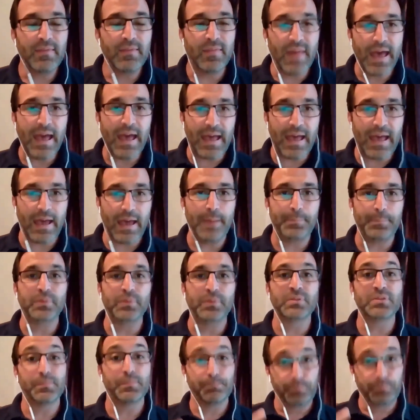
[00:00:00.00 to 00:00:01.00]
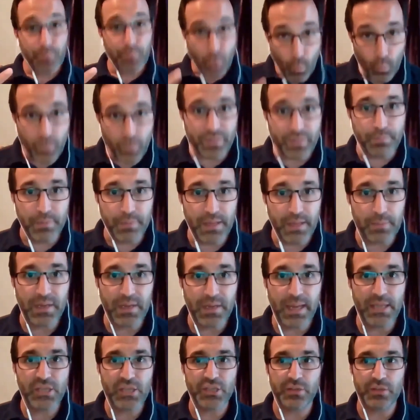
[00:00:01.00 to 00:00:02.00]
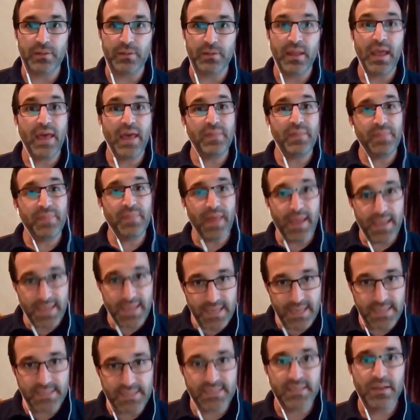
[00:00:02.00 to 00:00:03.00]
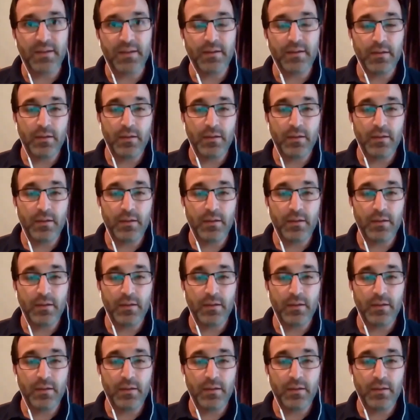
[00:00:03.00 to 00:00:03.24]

That happens with manipulation, and that is